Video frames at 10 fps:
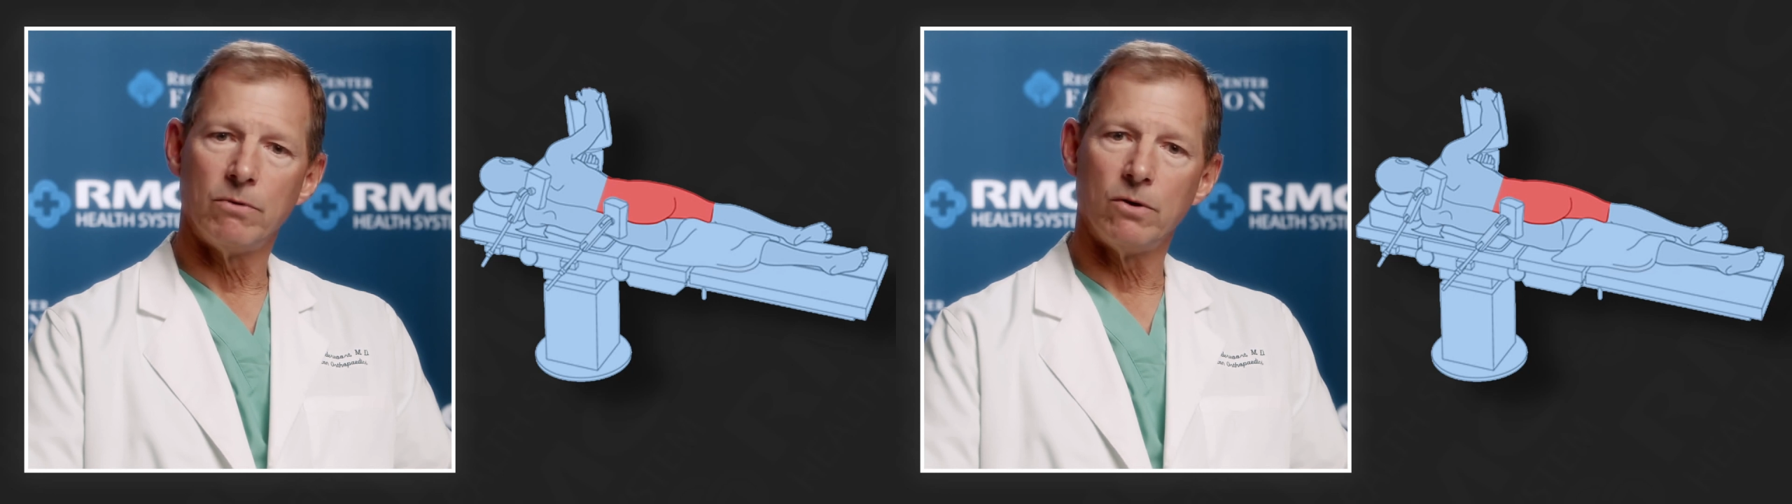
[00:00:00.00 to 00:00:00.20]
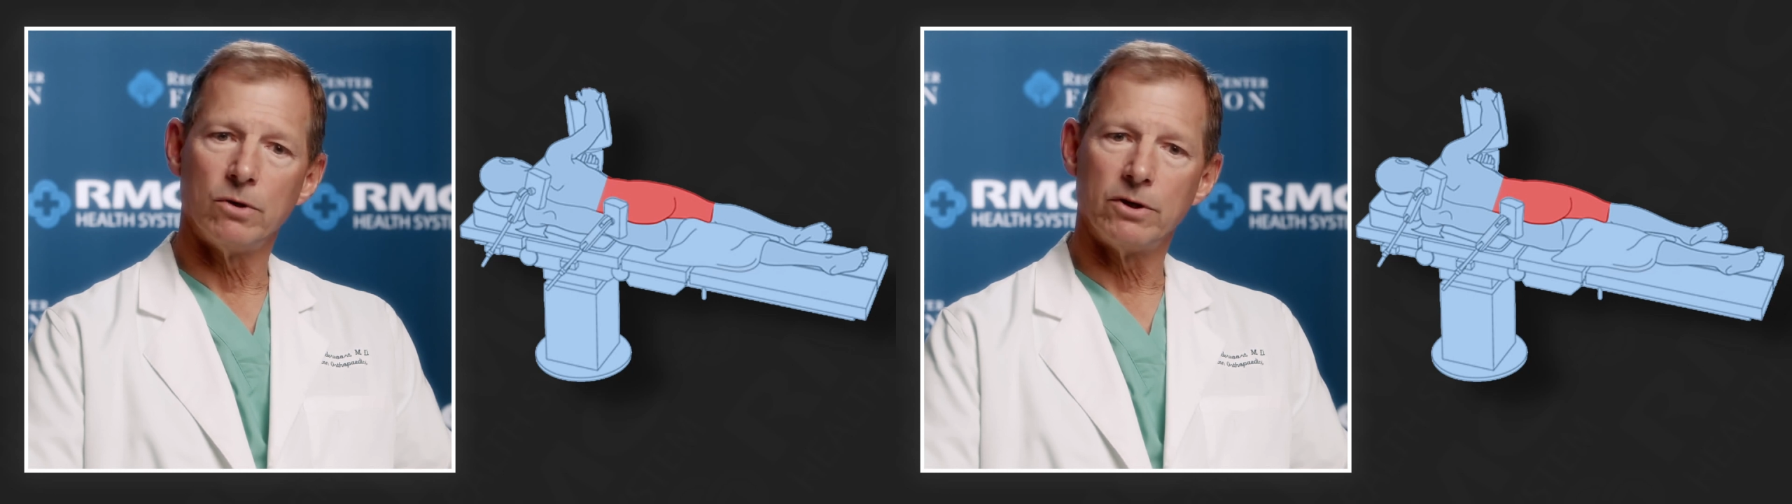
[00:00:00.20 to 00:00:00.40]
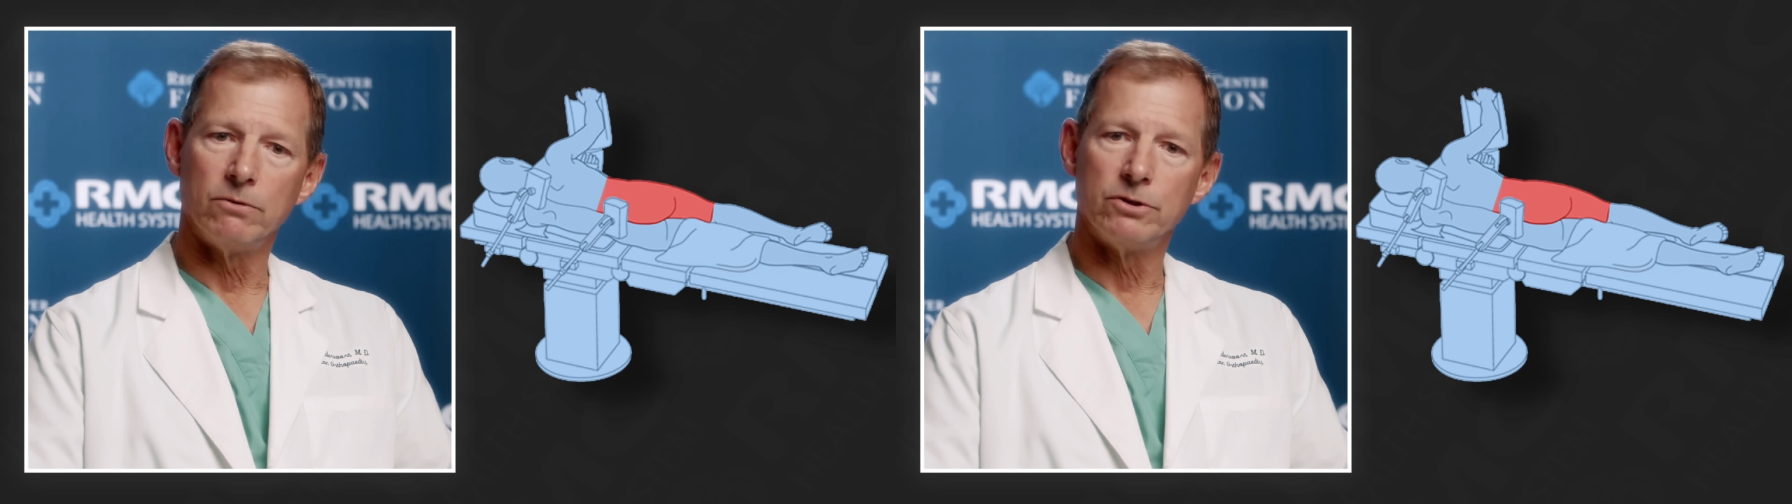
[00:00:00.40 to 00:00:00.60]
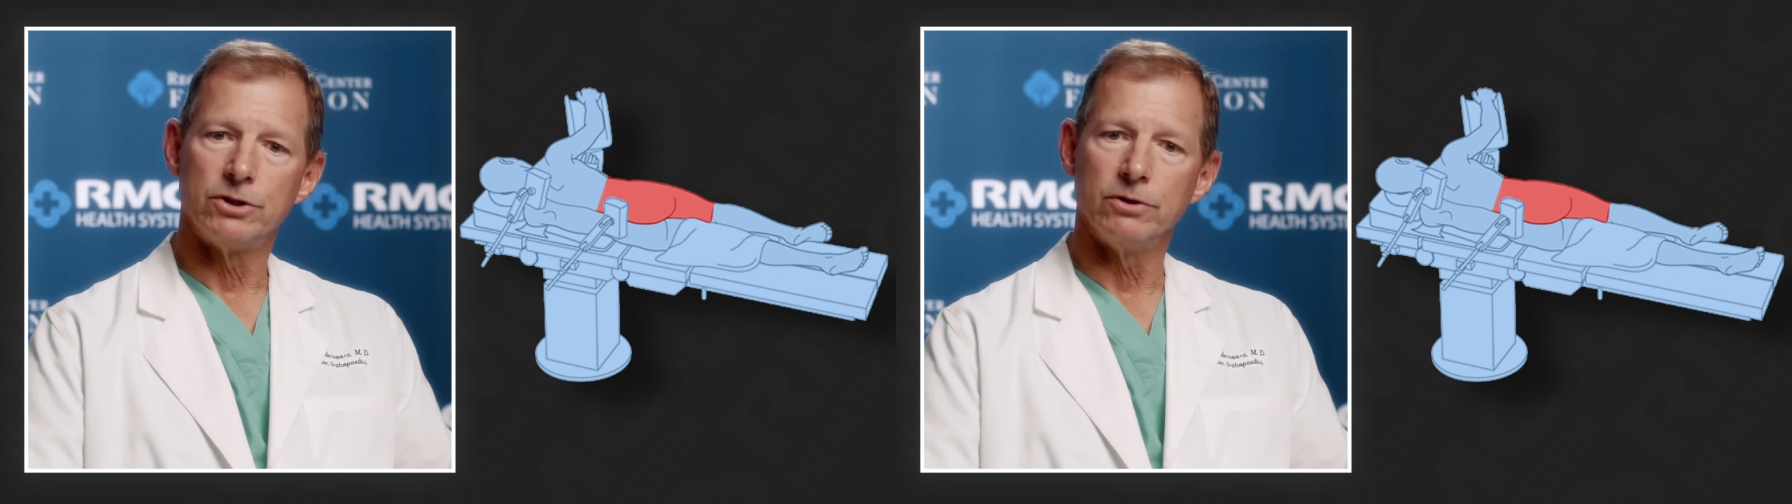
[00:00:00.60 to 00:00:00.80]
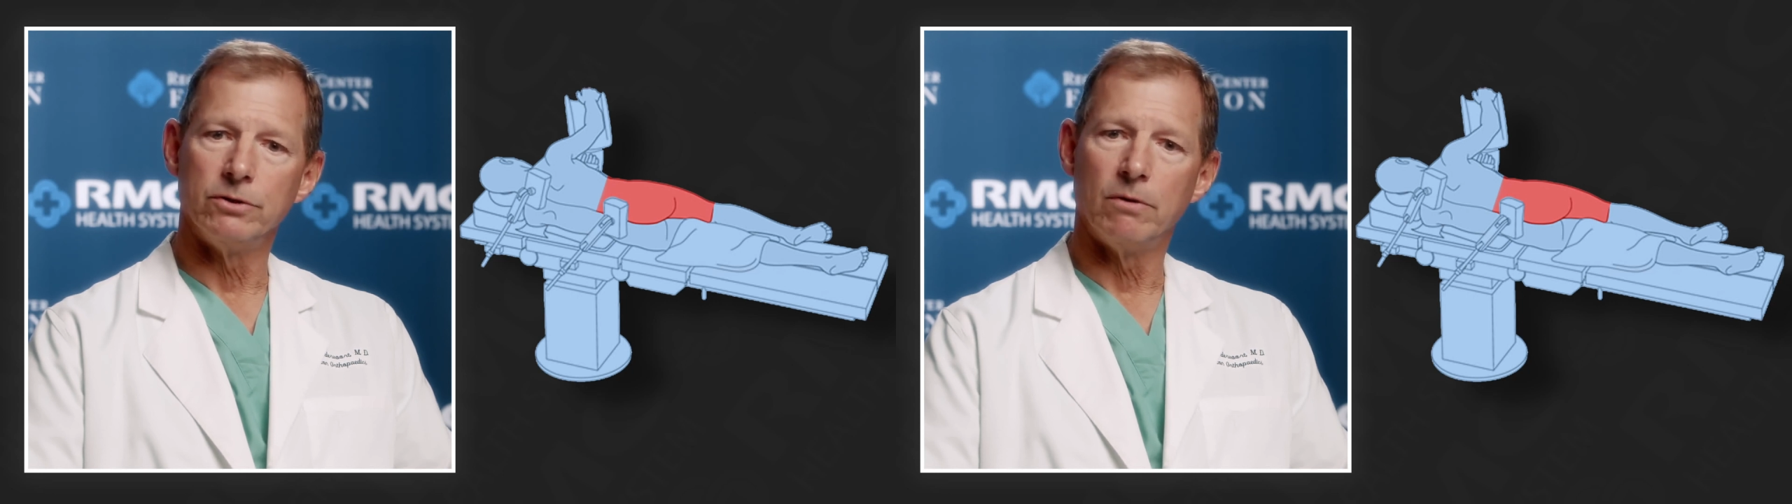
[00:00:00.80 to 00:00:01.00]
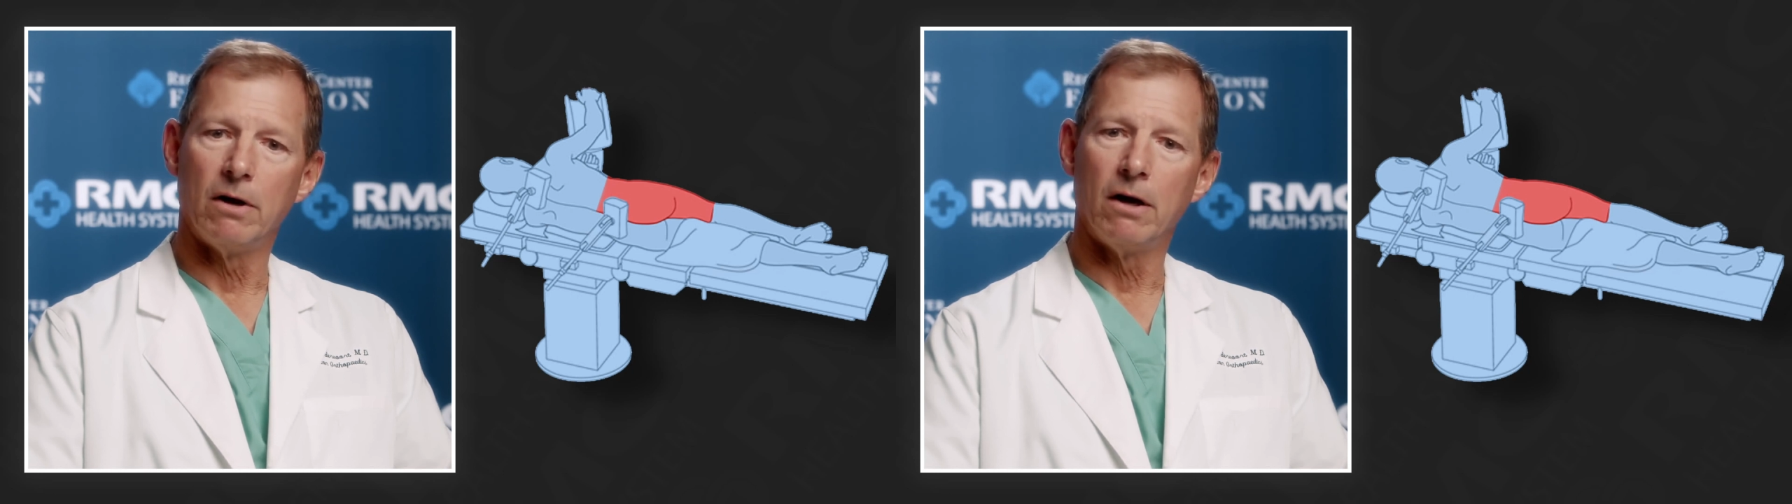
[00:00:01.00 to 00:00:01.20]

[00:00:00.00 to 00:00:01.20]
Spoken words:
rolled onto